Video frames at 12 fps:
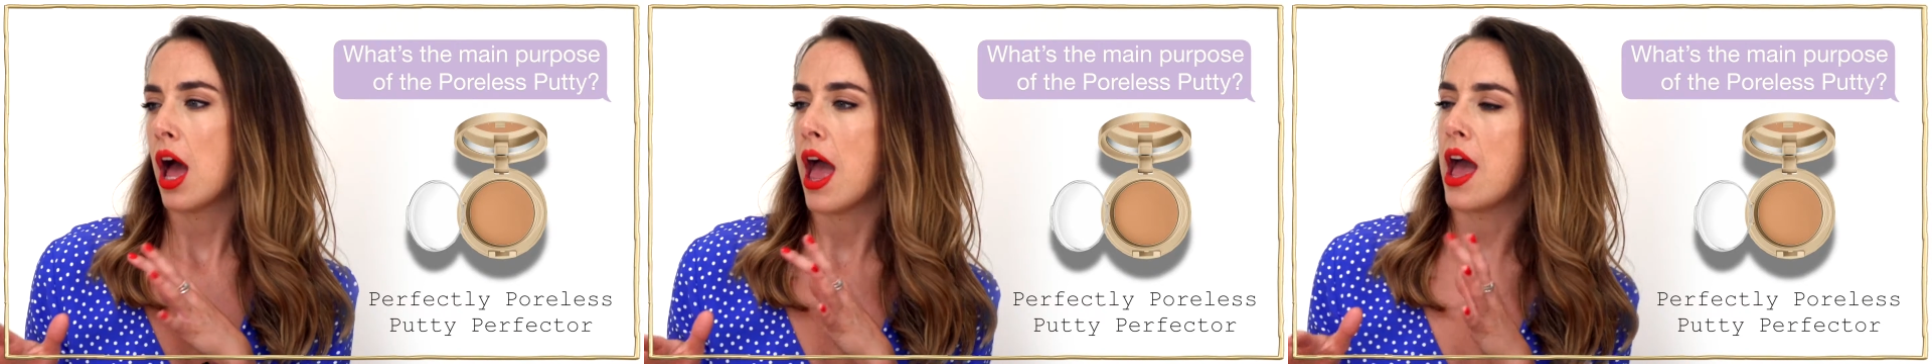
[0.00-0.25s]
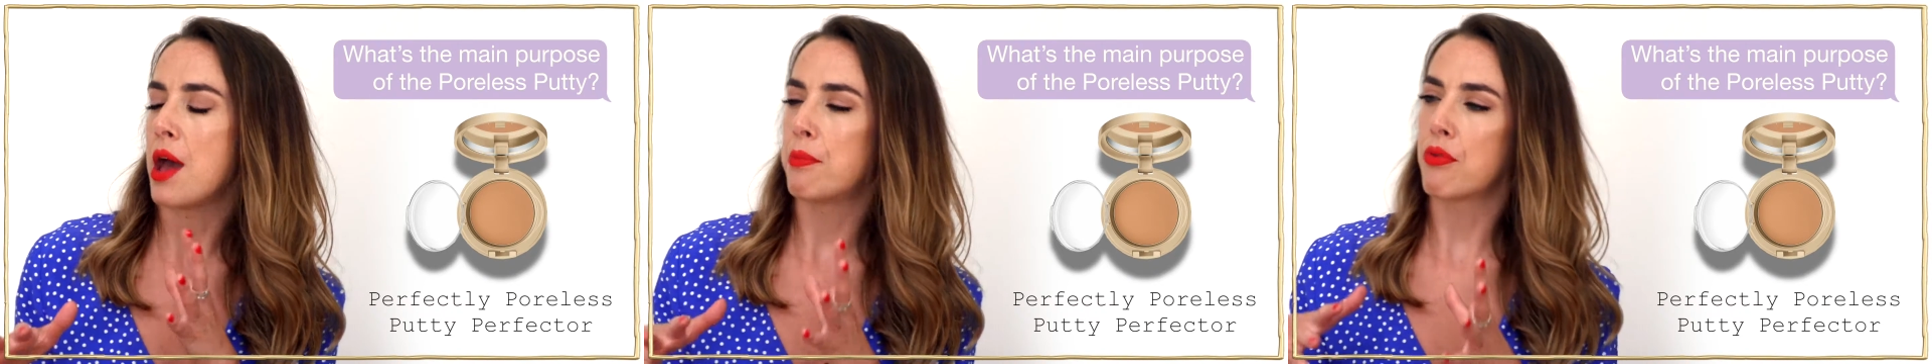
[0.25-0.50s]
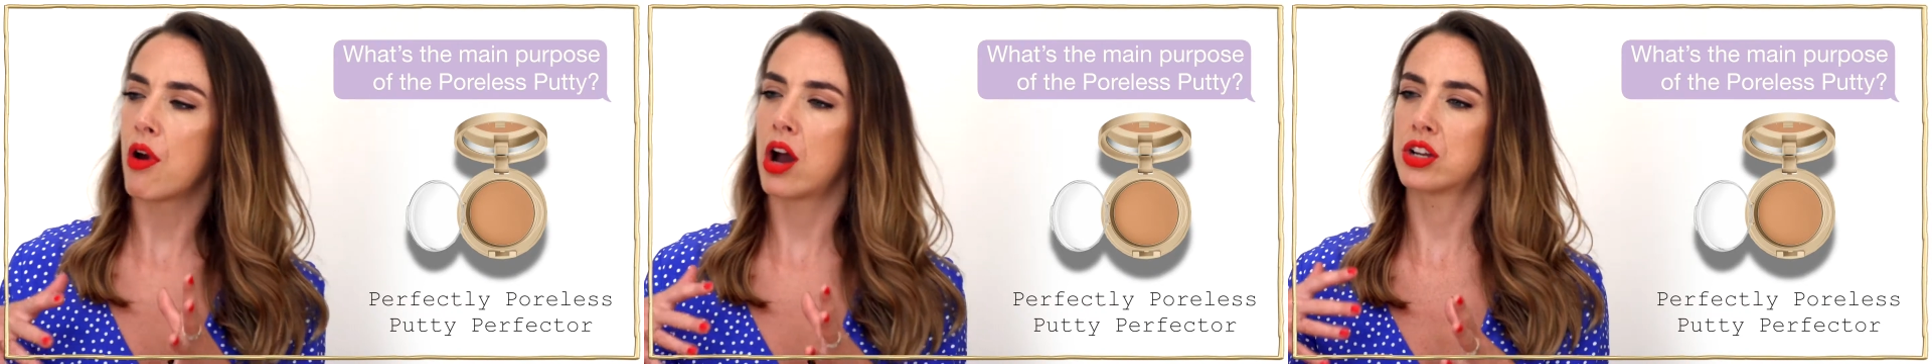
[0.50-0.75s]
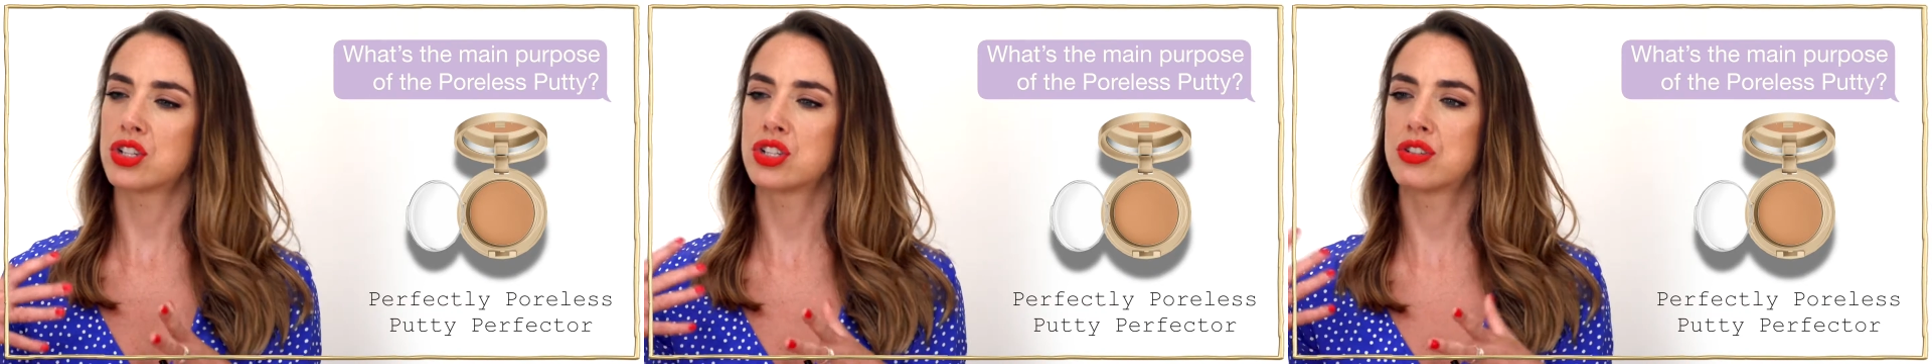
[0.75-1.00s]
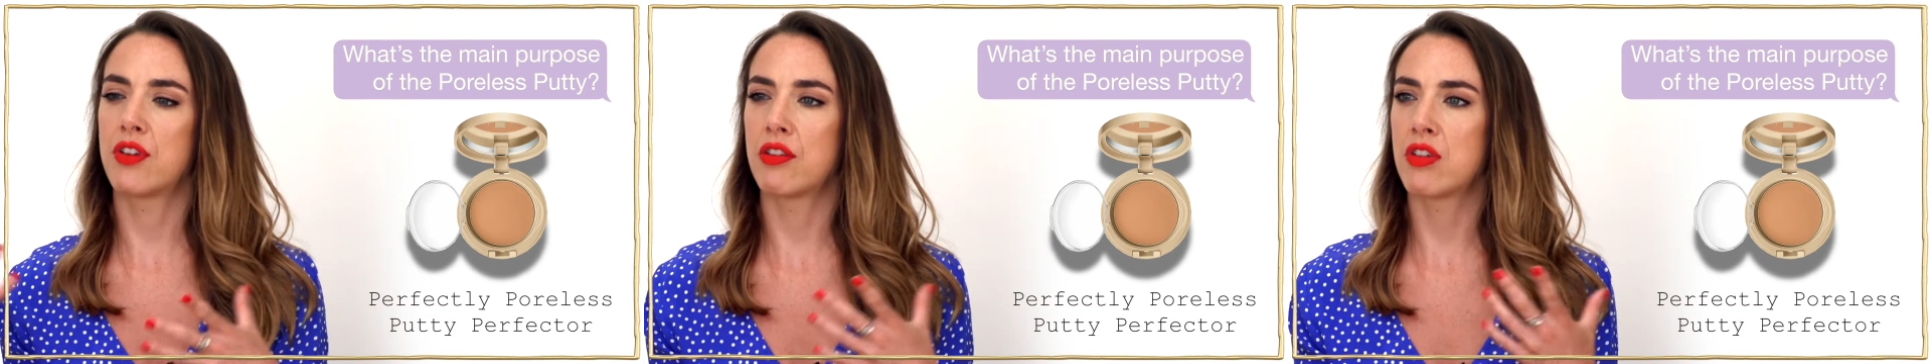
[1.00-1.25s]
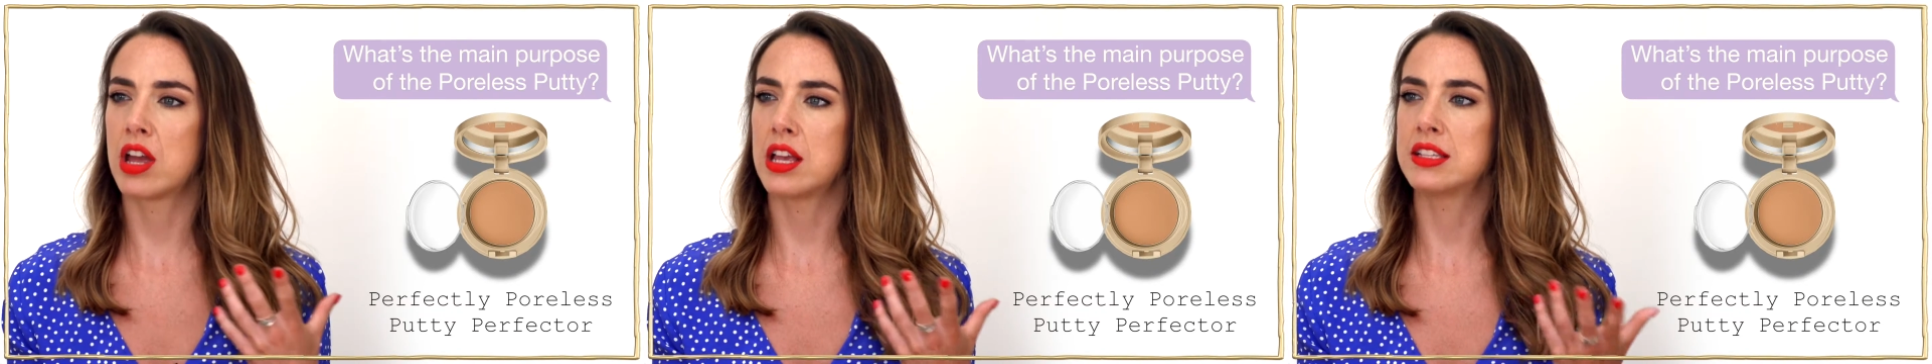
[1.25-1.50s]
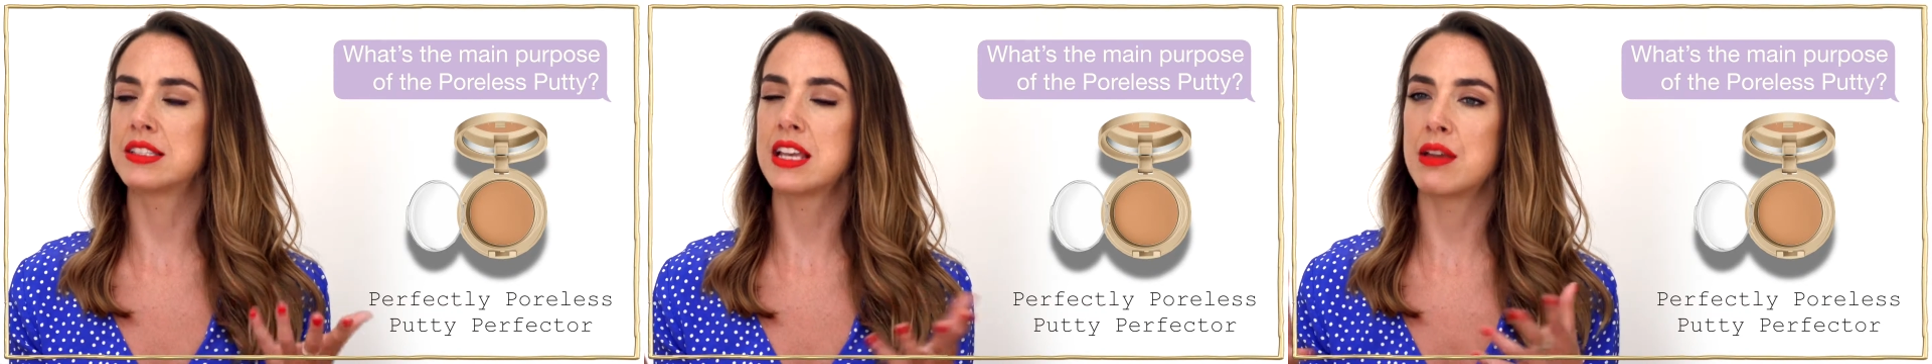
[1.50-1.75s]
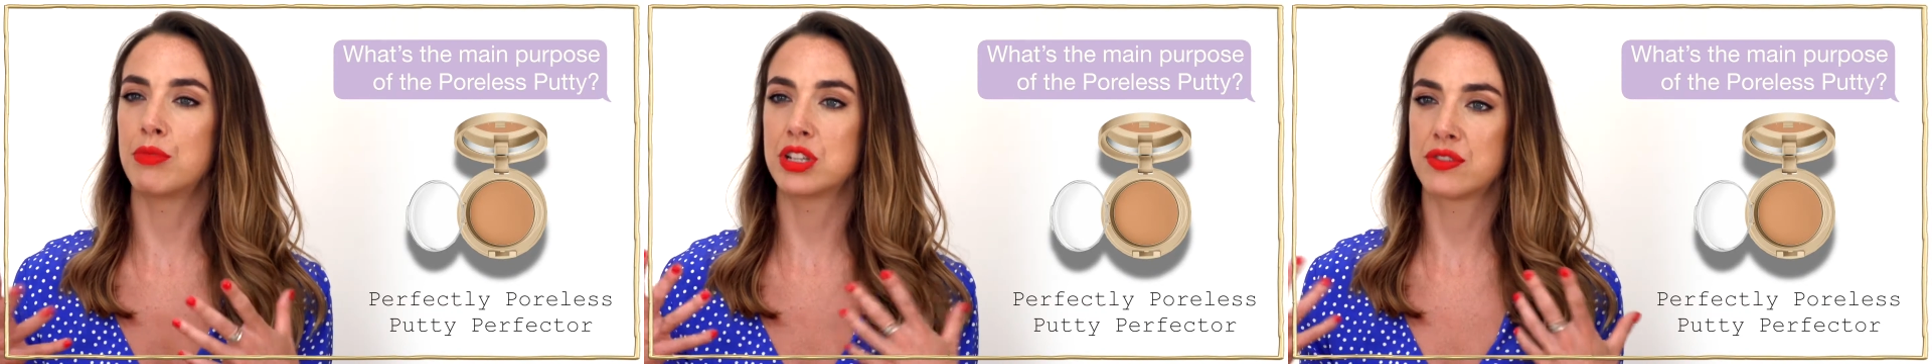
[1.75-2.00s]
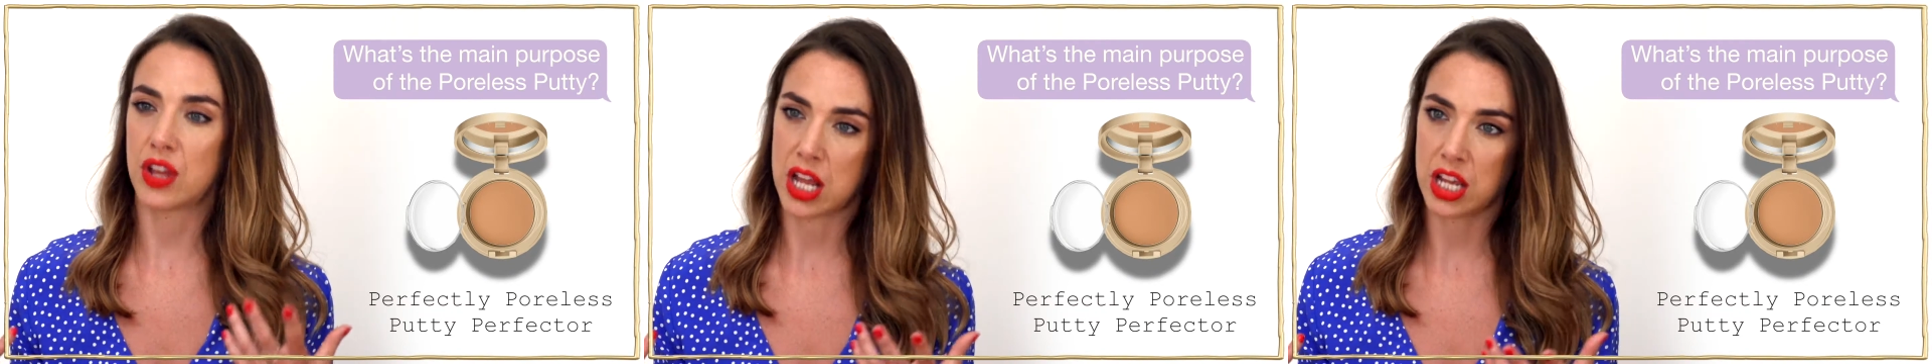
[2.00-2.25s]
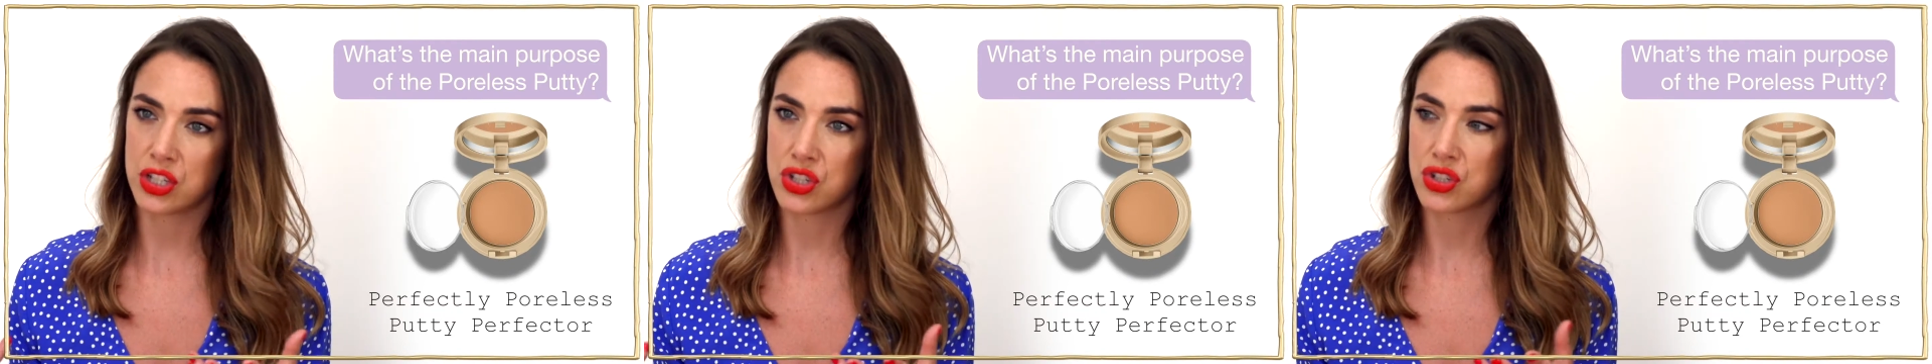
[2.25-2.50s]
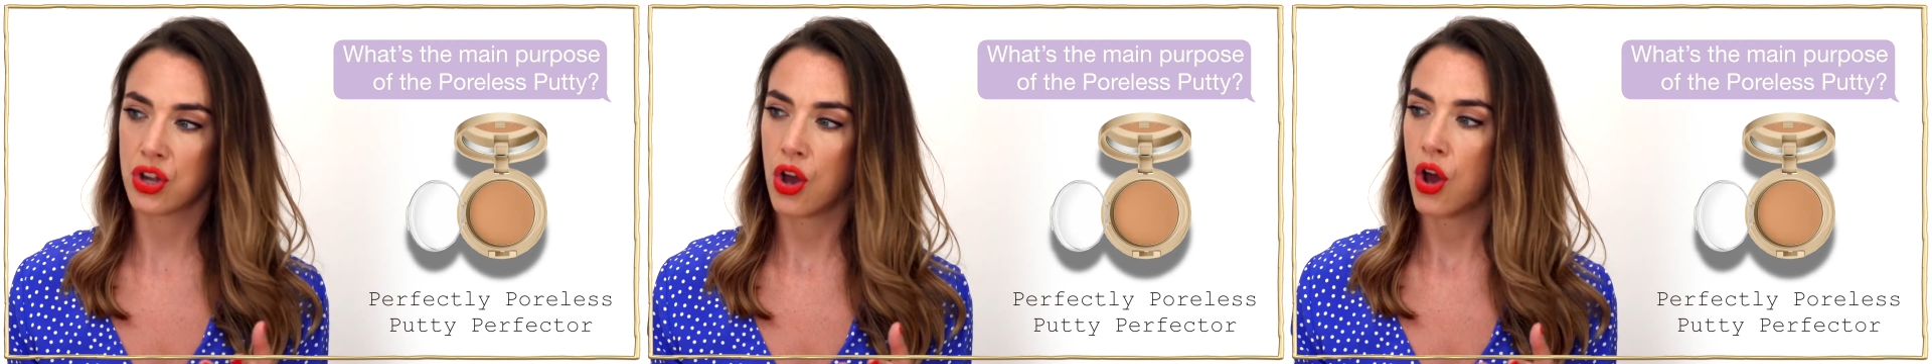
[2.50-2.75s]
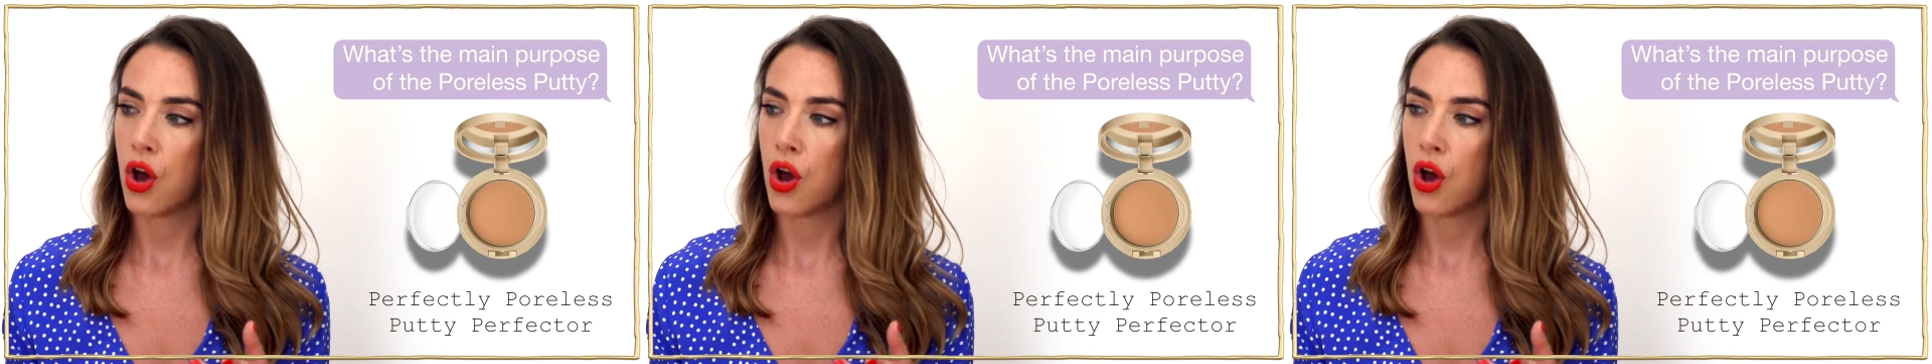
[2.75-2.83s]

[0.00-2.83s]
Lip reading: airbrushed, very seamless finish.